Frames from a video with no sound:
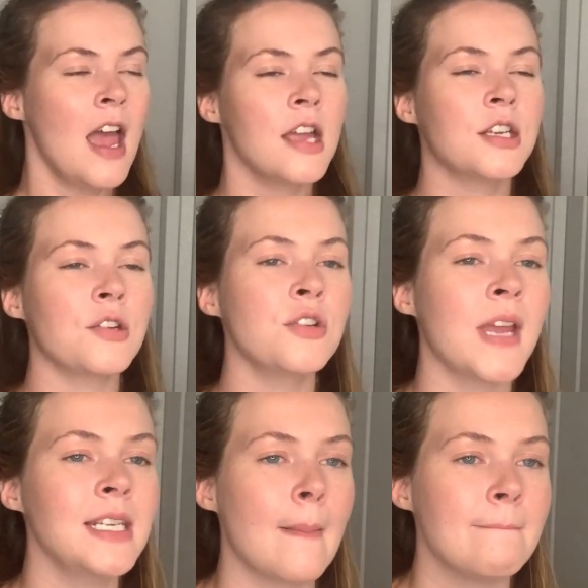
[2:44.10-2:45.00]
You know, you
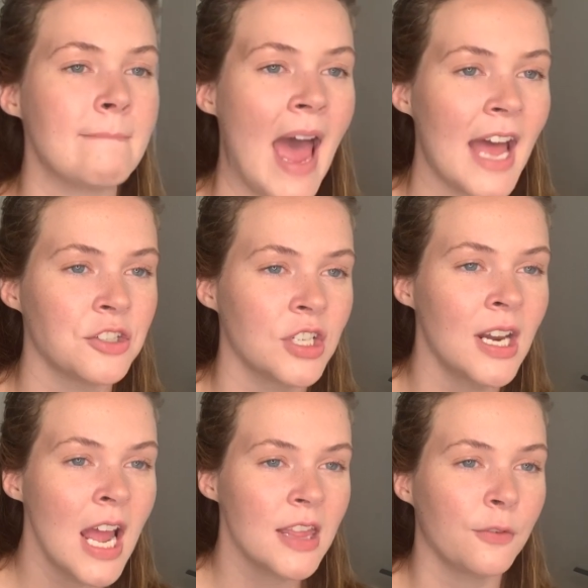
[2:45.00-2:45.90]
can't
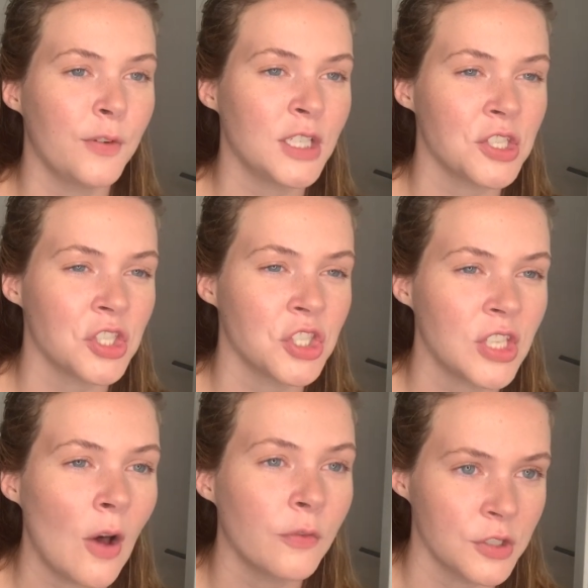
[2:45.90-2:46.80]
imagine the fiendish
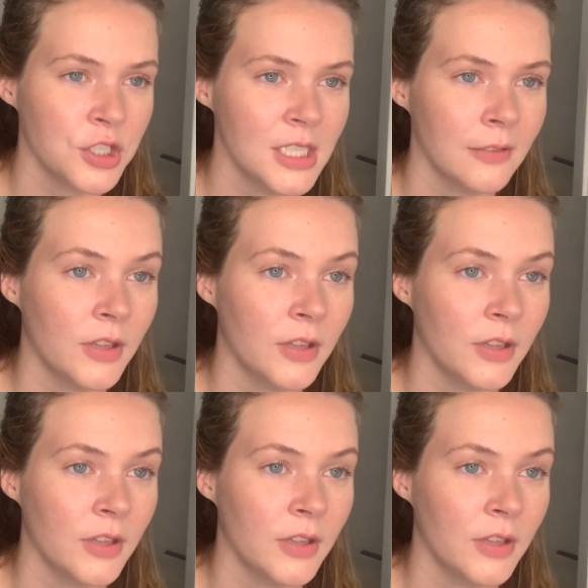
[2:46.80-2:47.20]
selfishness